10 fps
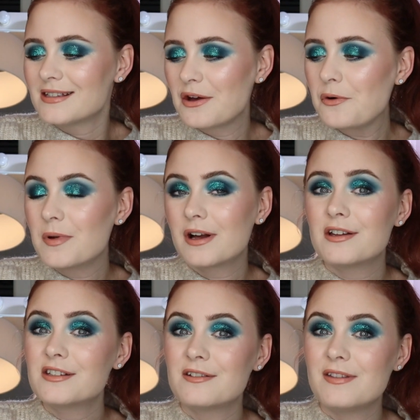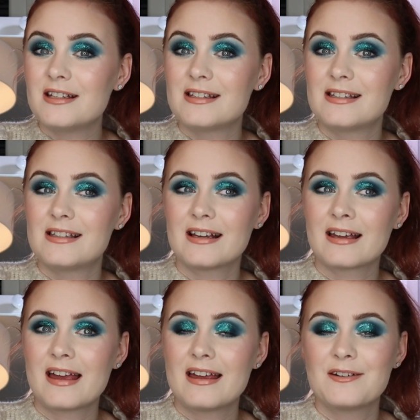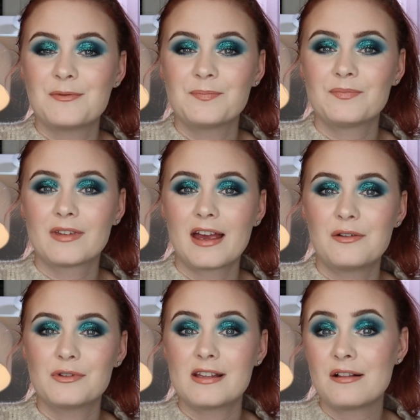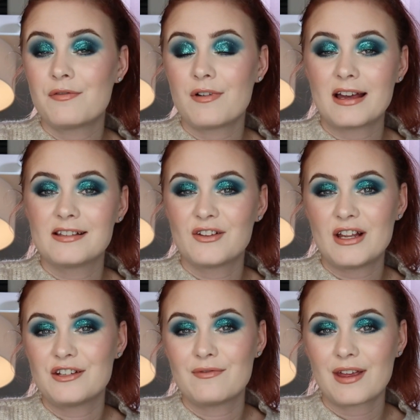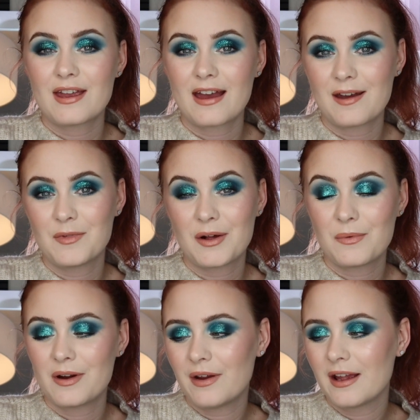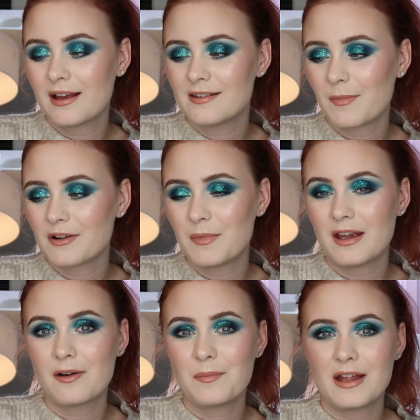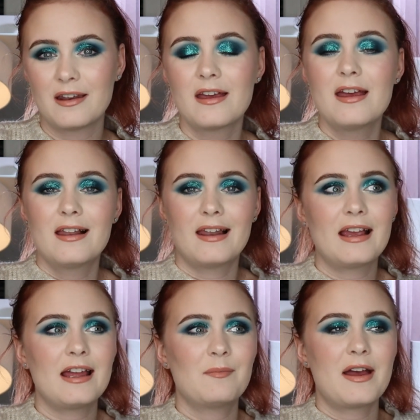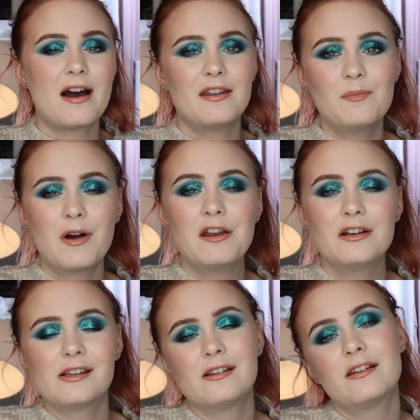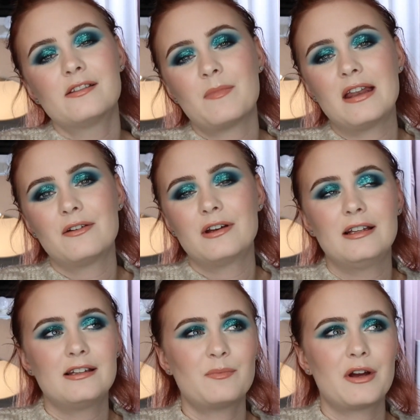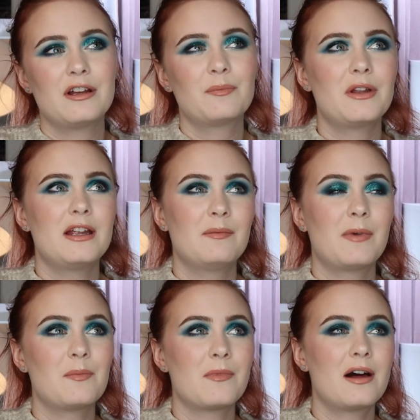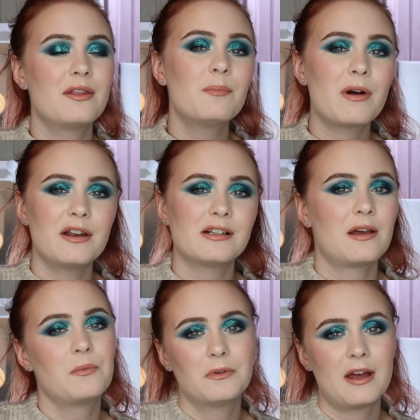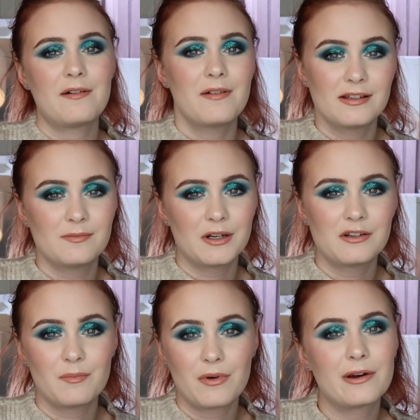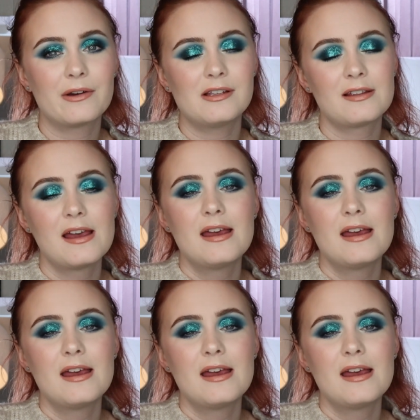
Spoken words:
So because of this kind of self-isolation thing, I'm not wearing as much makeup. And like in my other product, it doesn't matter in this product, but in my other products I won't have as much progress